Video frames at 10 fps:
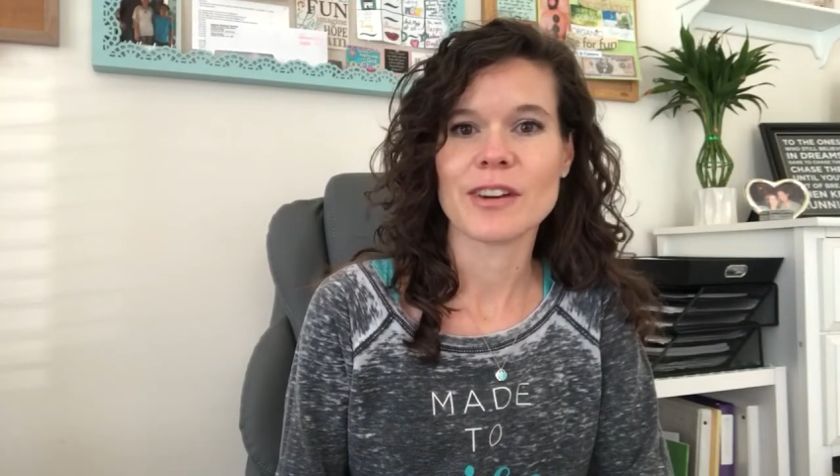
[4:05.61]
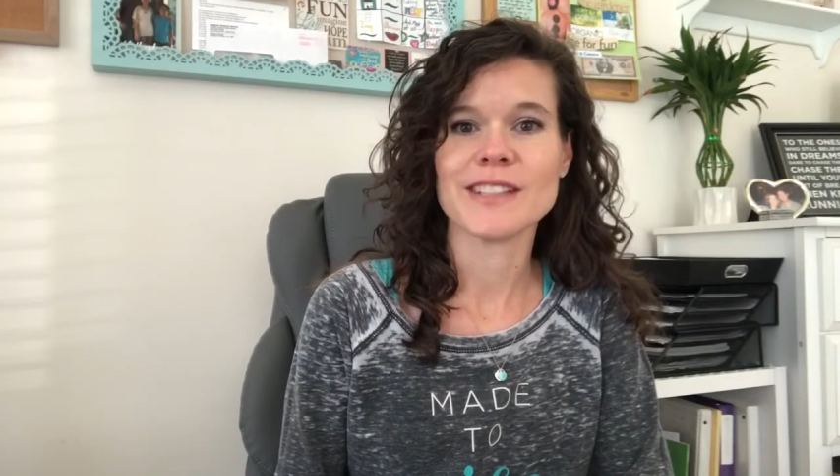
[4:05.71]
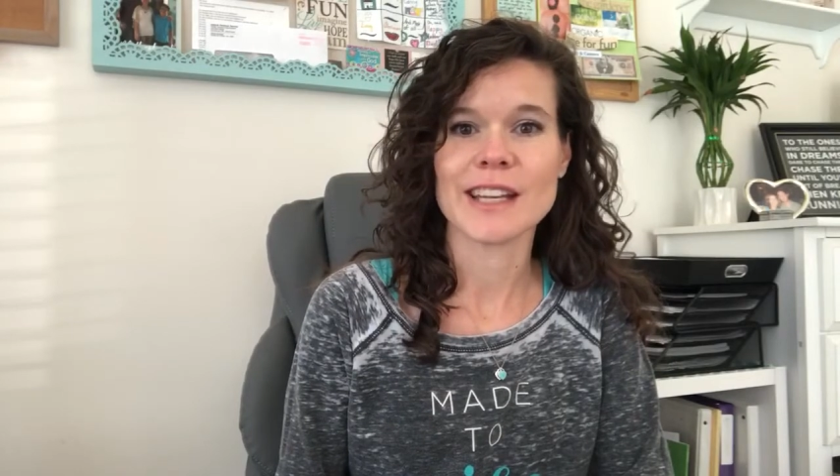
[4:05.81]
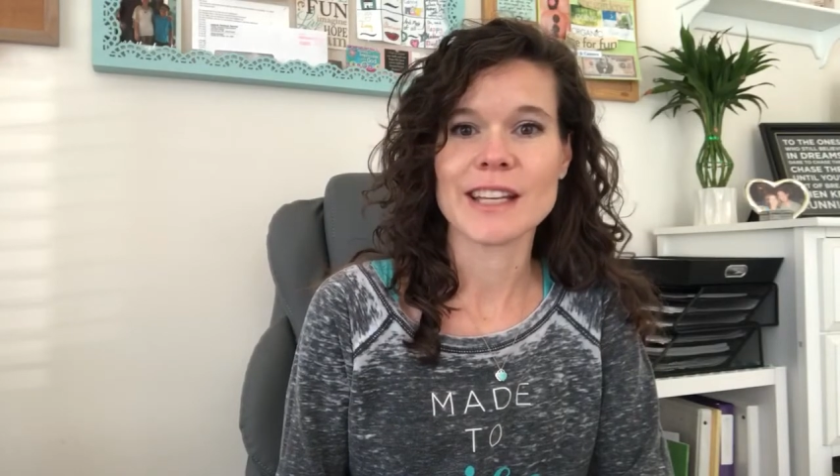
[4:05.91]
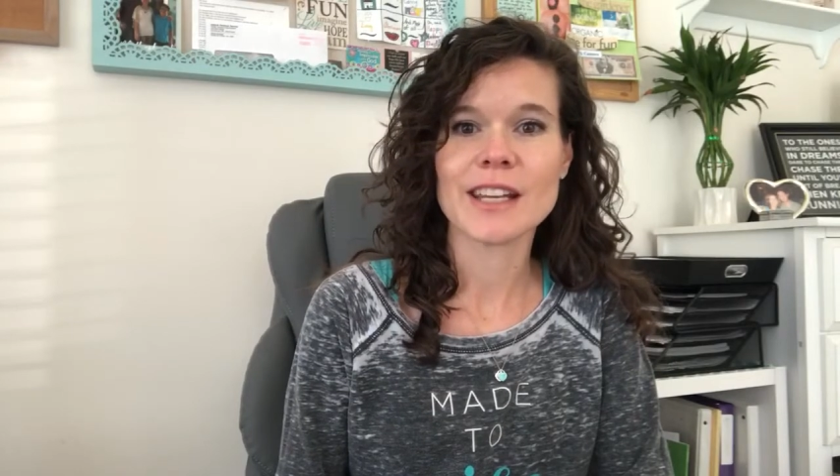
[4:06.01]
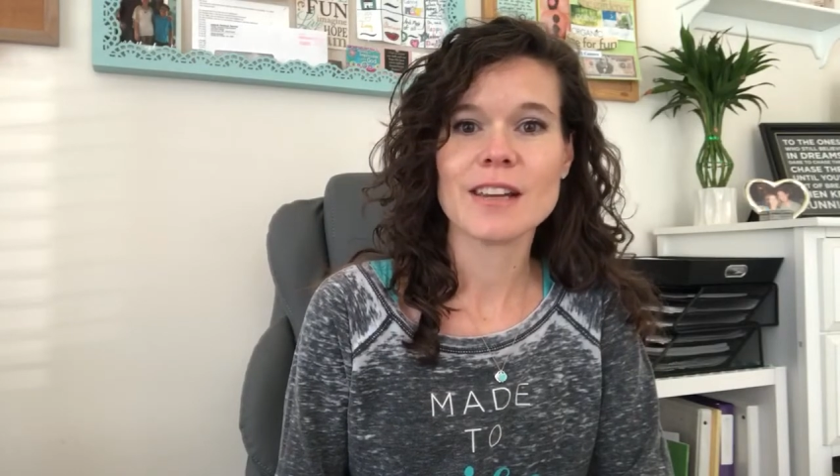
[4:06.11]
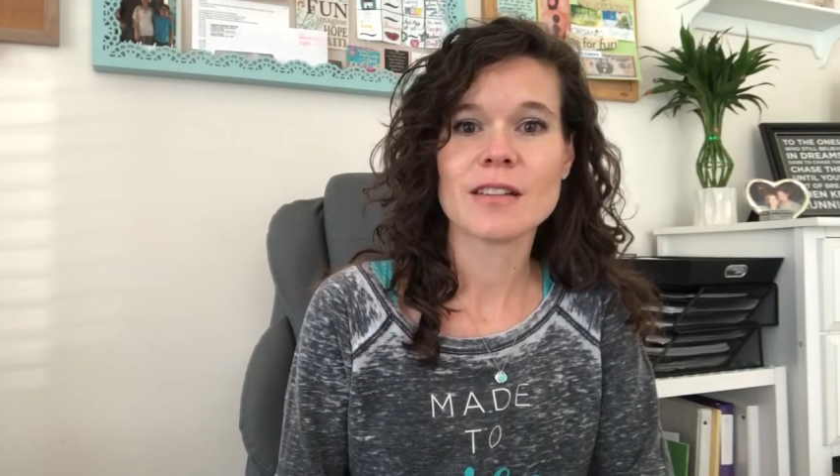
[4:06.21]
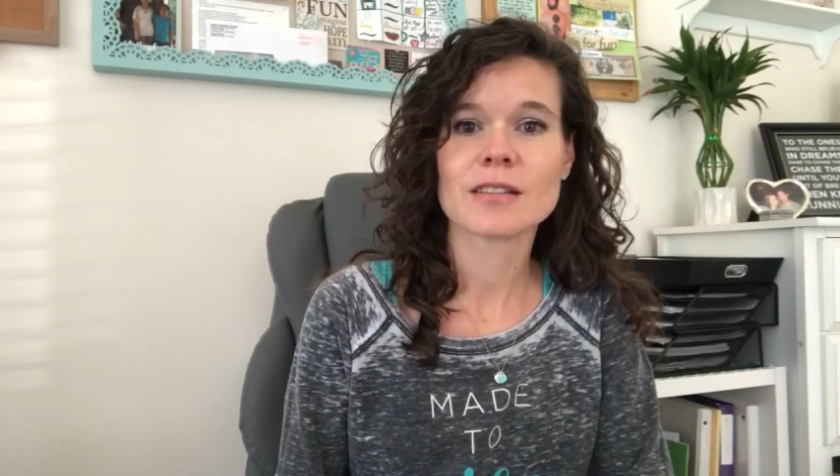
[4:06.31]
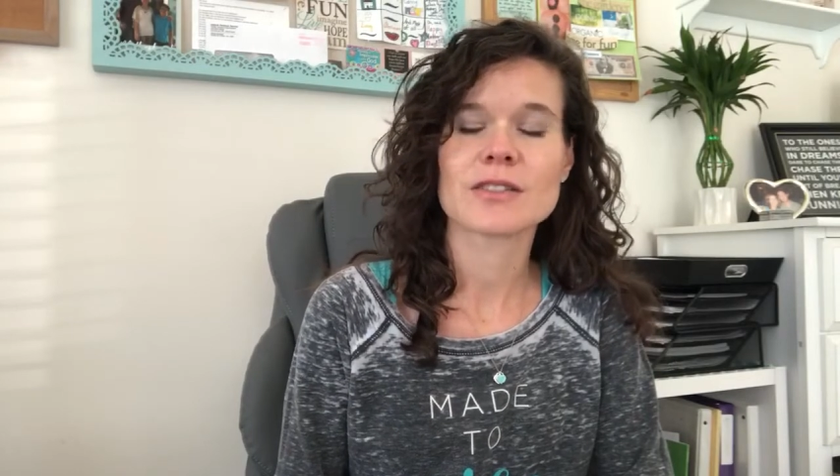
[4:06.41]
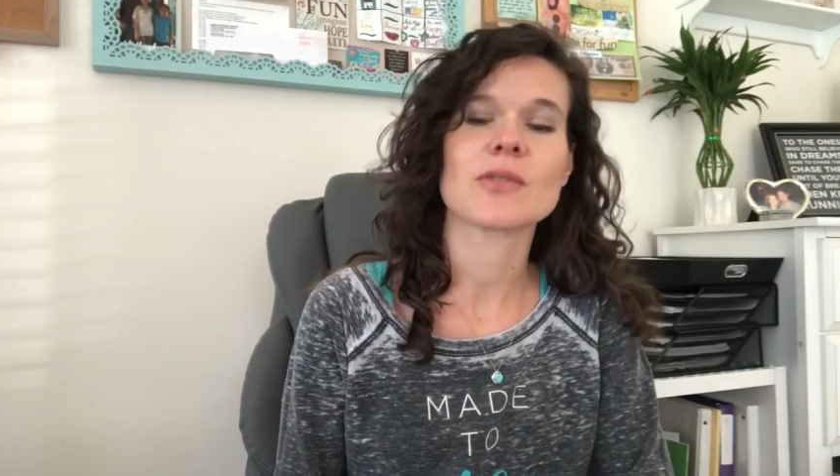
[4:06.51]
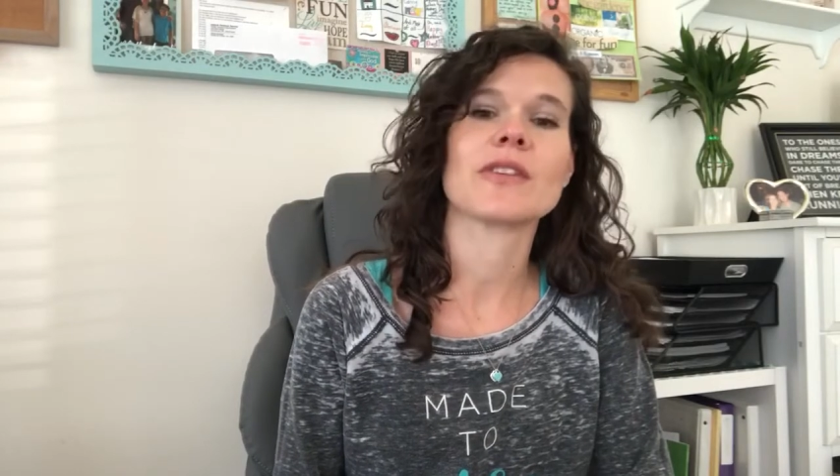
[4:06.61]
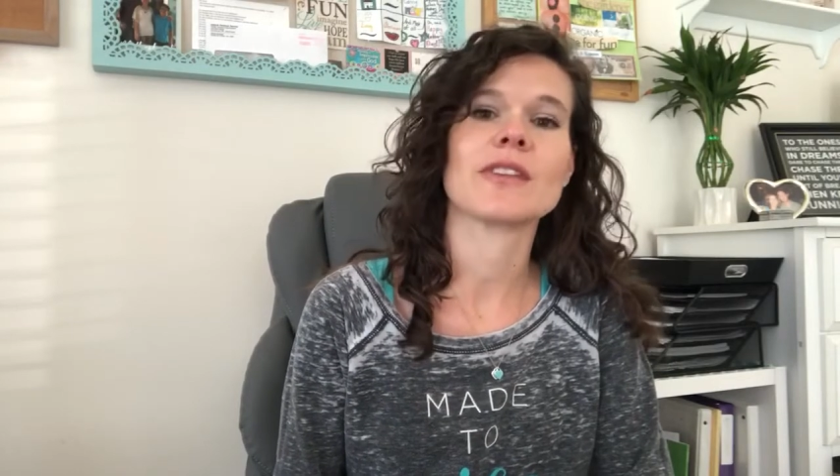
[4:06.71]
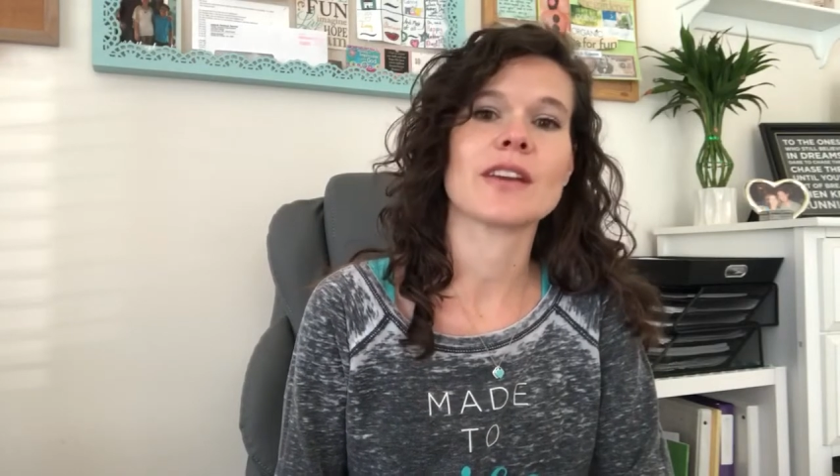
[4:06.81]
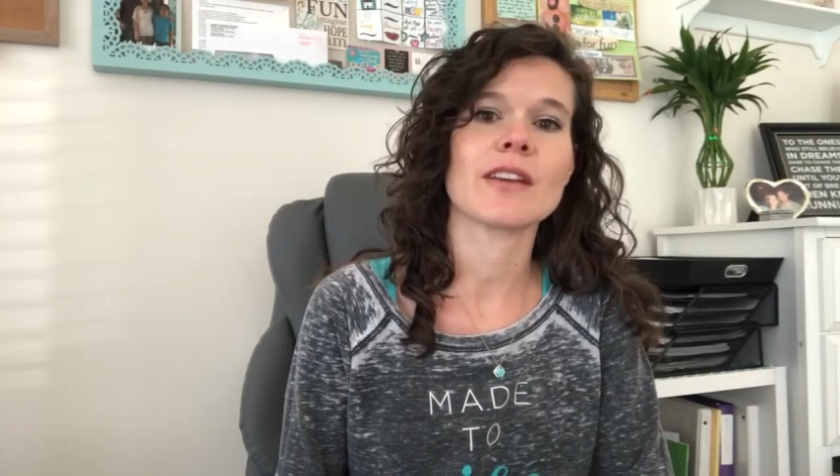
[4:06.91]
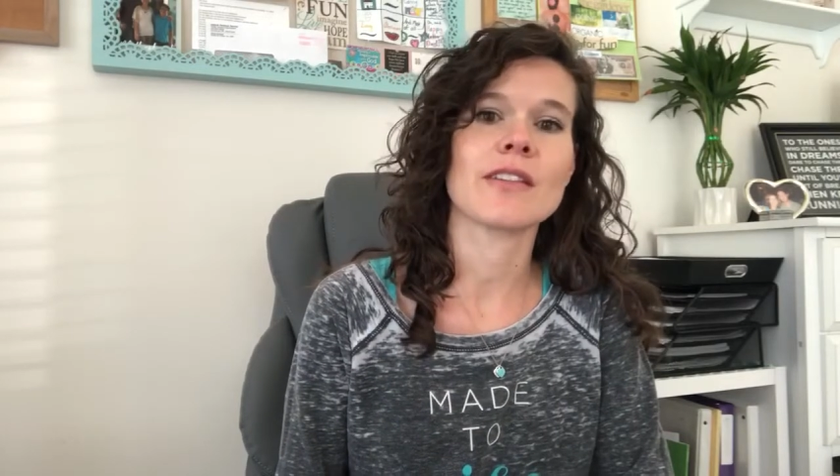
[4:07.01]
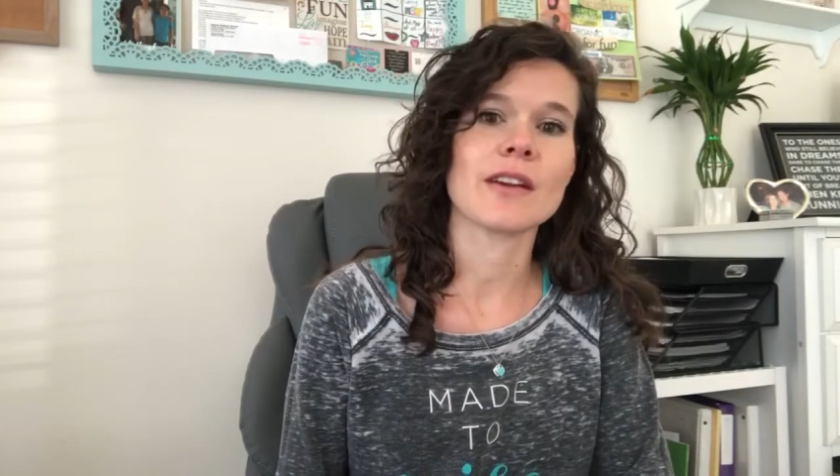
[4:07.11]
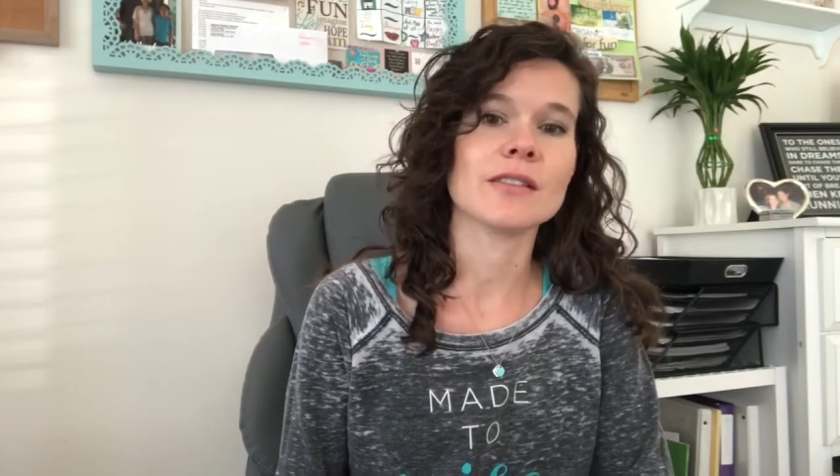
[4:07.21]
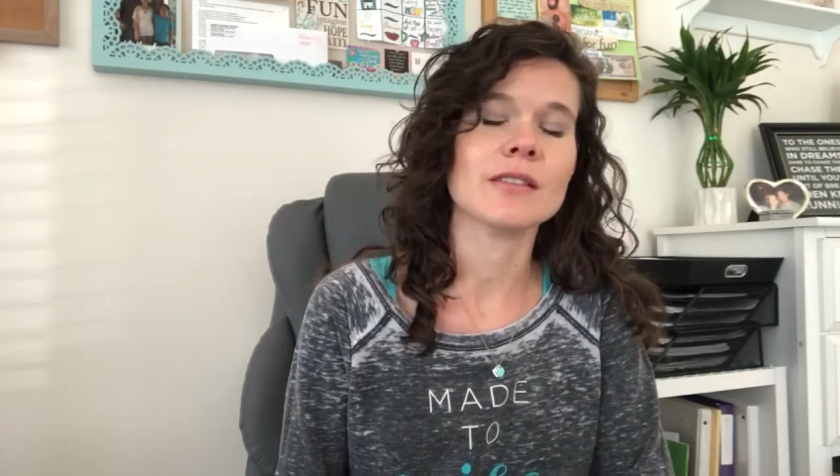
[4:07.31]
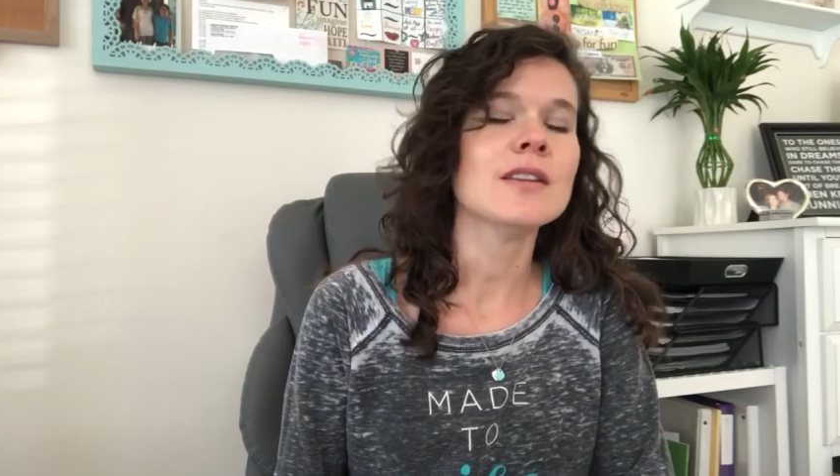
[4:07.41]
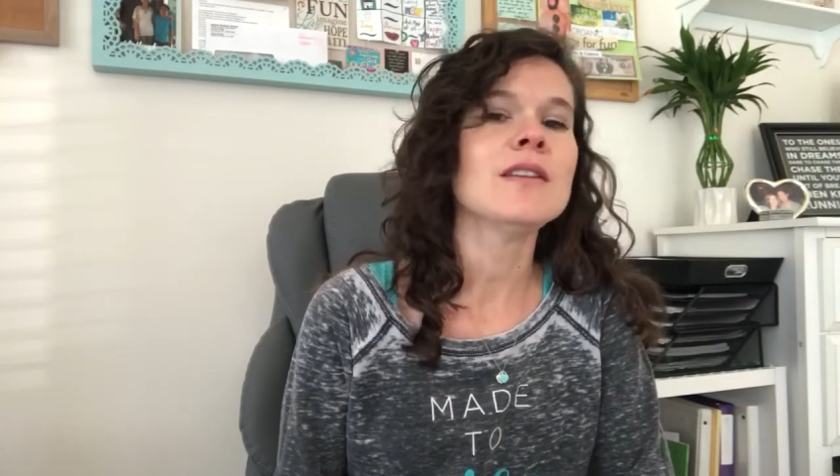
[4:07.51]
identity, so that they can
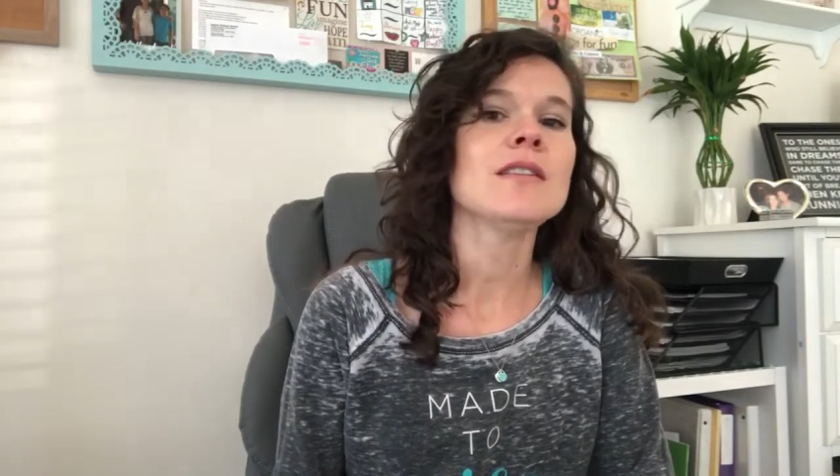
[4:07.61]
then